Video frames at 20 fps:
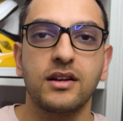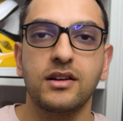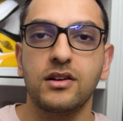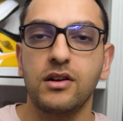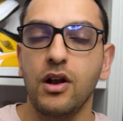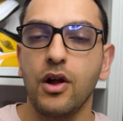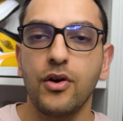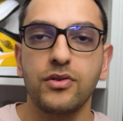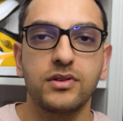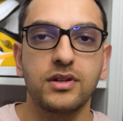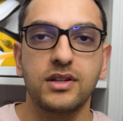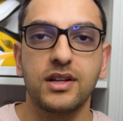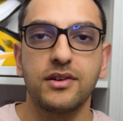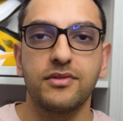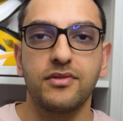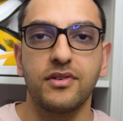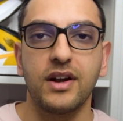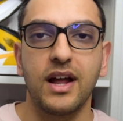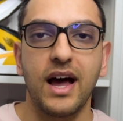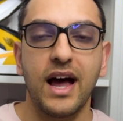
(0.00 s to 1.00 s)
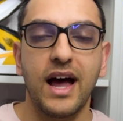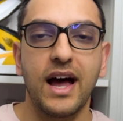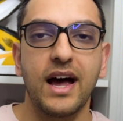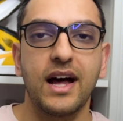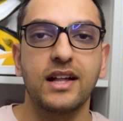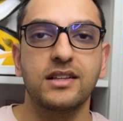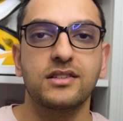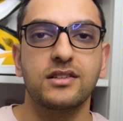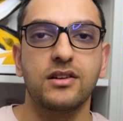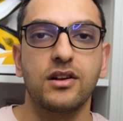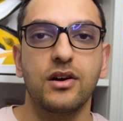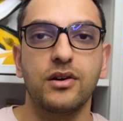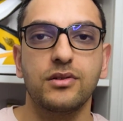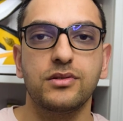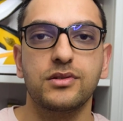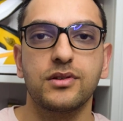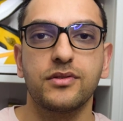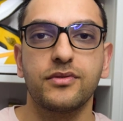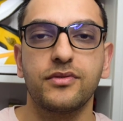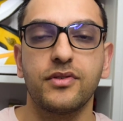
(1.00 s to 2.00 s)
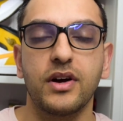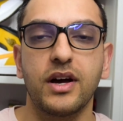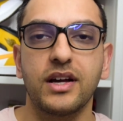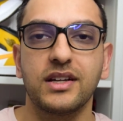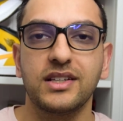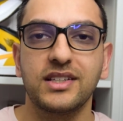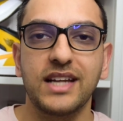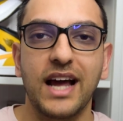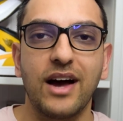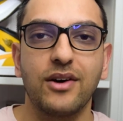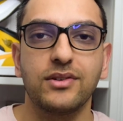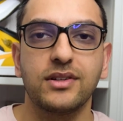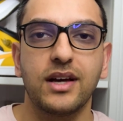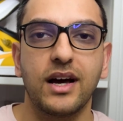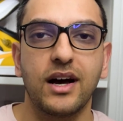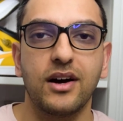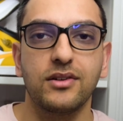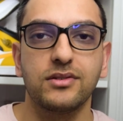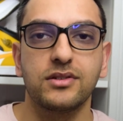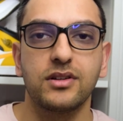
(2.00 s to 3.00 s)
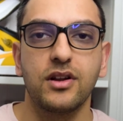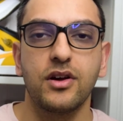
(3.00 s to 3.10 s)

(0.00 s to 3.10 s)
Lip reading: loads of different ads, loads of shout outs,